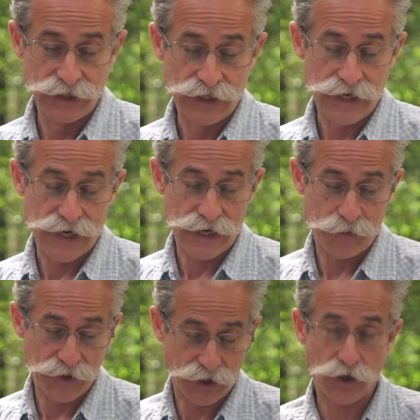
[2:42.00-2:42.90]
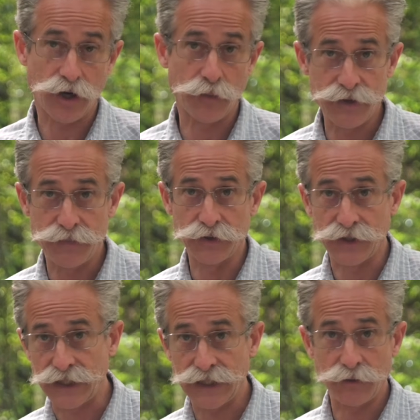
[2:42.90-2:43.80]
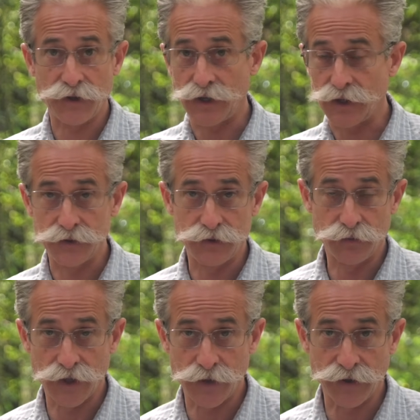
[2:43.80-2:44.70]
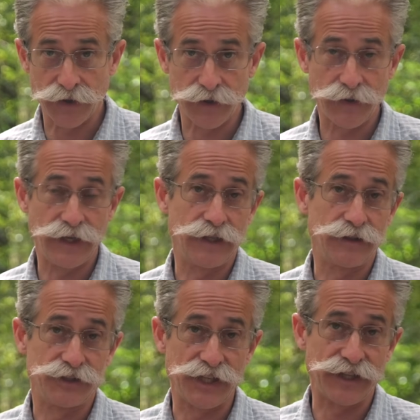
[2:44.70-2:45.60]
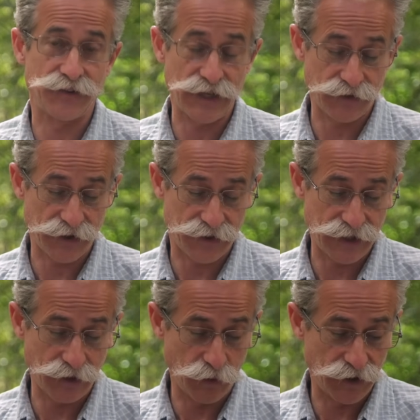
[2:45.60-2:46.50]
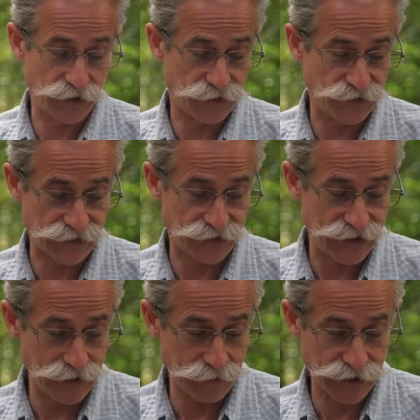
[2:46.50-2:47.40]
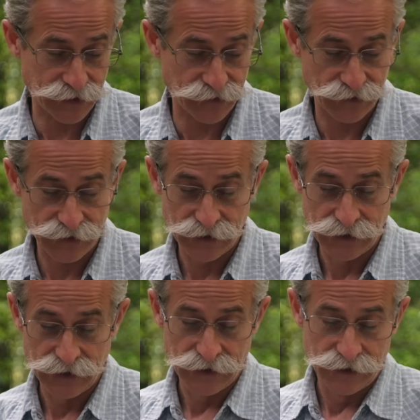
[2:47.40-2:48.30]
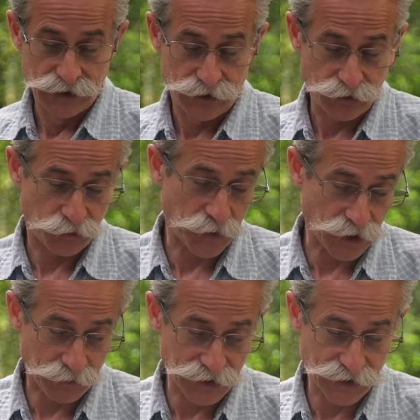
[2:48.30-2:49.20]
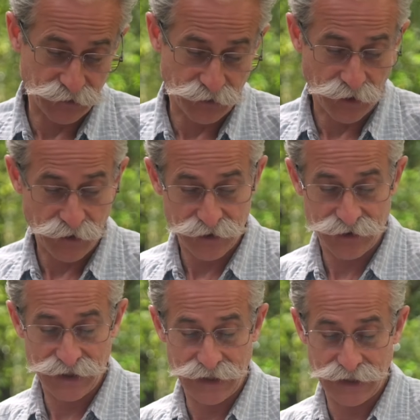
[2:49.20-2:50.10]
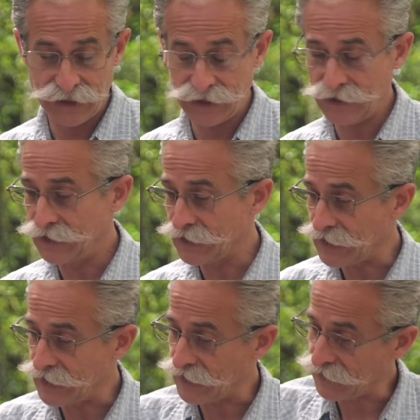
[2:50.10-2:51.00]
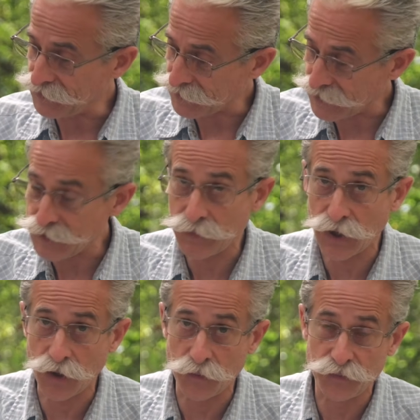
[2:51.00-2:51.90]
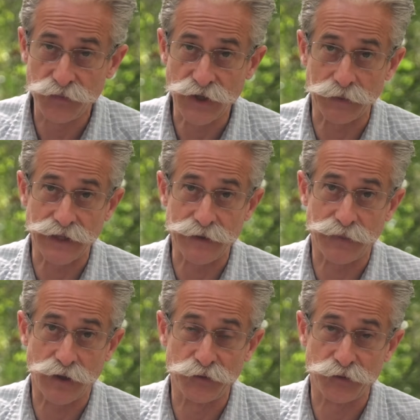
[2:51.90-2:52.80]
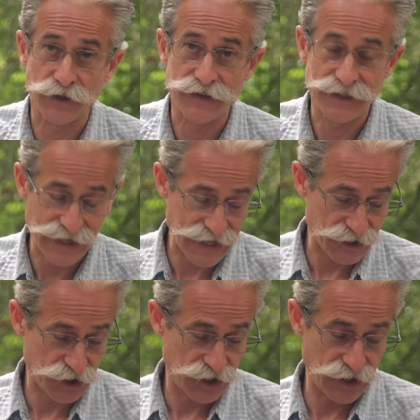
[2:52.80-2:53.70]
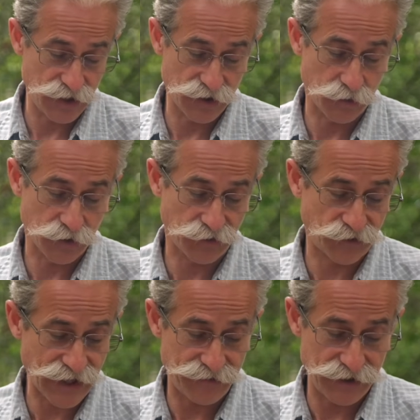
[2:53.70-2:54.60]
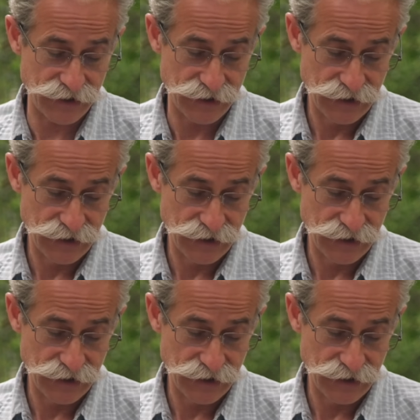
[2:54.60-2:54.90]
The carb rebuild kit with all new rubber and jets and everything was 16 bucks. 2 spark plugs for 13. A little light bulb, a couple light bulbs for in the dash here were 7.